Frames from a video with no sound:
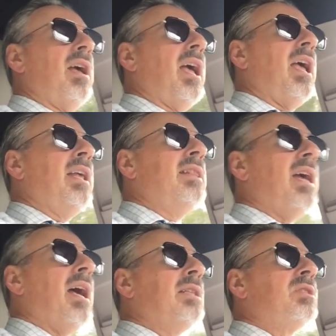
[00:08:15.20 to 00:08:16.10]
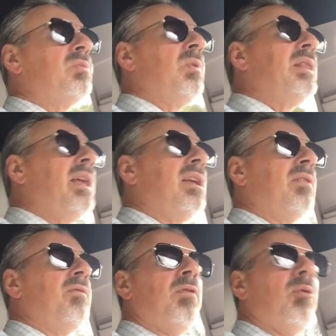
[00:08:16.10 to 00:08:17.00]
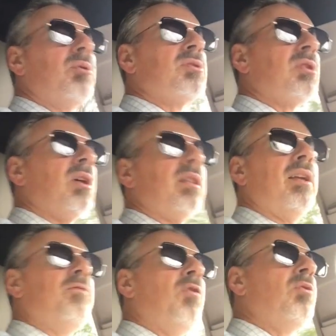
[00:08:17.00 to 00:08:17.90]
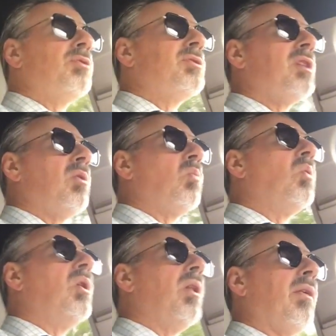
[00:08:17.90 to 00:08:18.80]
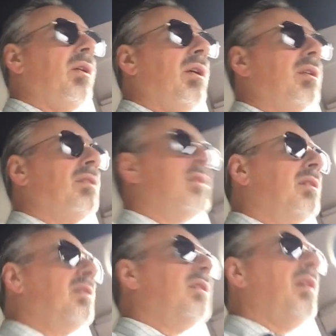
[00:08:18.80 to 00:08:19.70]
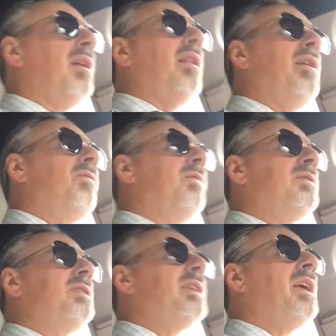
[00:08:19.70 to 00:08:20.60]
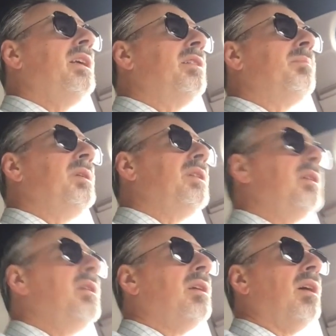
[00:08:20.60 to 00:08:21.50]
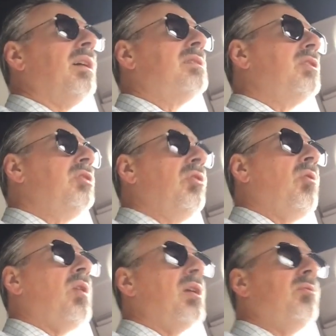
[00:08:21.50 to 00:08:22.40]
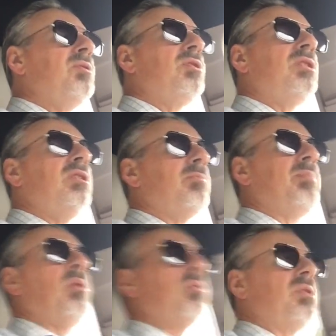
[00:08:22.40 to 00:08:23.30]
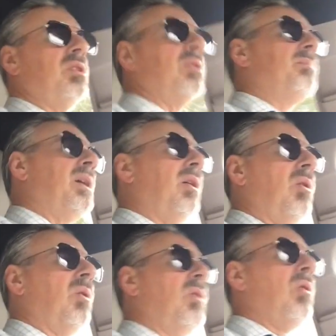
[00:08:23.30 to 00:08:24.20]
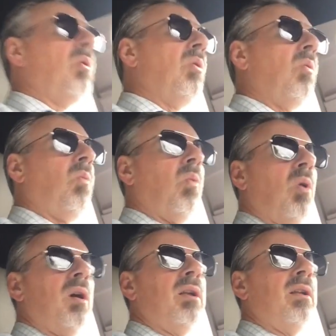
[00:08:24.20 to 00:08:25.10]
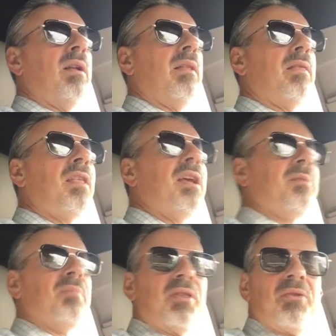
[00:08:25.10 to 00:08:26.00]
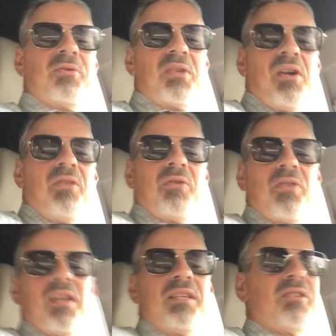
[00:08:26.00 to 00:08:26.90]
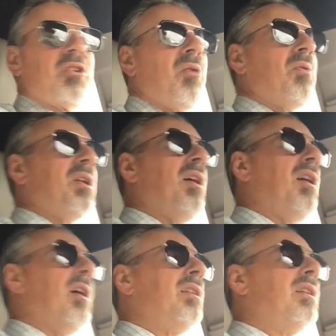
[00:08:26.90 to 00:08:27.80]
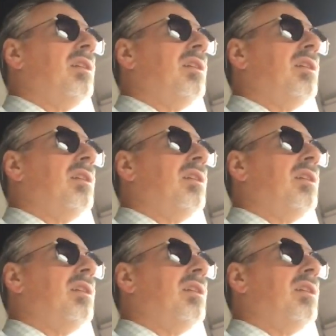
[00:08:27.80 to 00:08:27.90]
And that's what they can focus on. They focus on one thing. And they say to me, I say, I always see you posting about one thing, but there's other things going on.